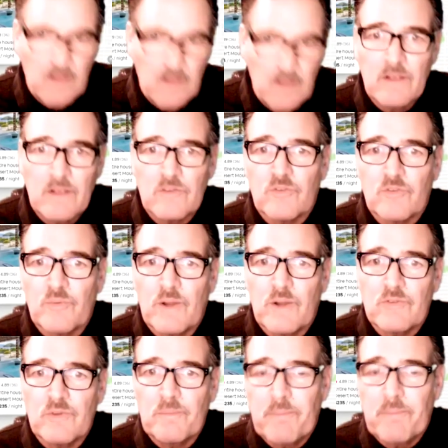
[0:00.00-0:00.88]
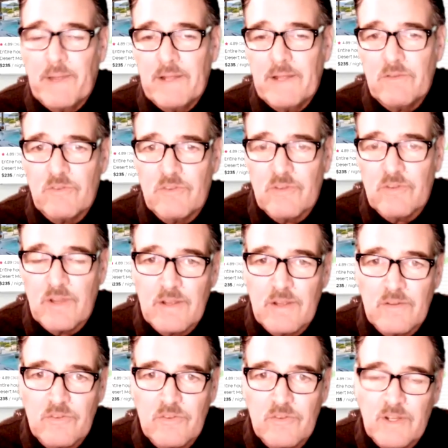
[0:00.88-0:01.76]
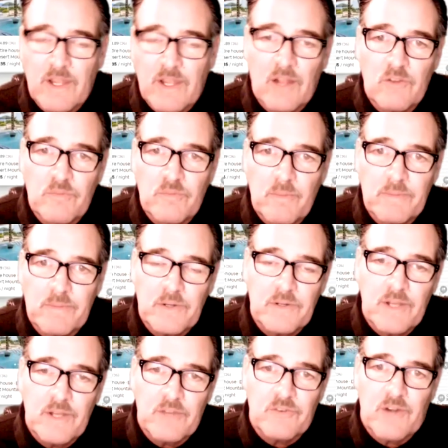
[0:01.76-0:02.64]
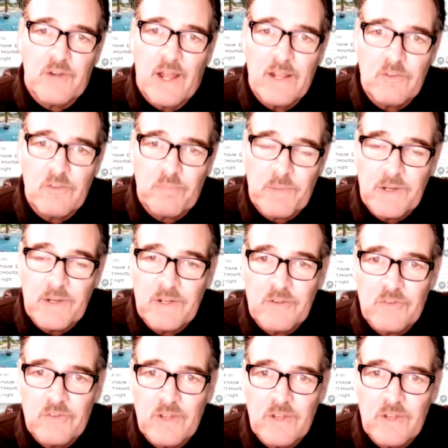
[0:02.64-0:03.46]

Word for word: This is Russell Betts, uh, City Council member here in Desert Hot Springs,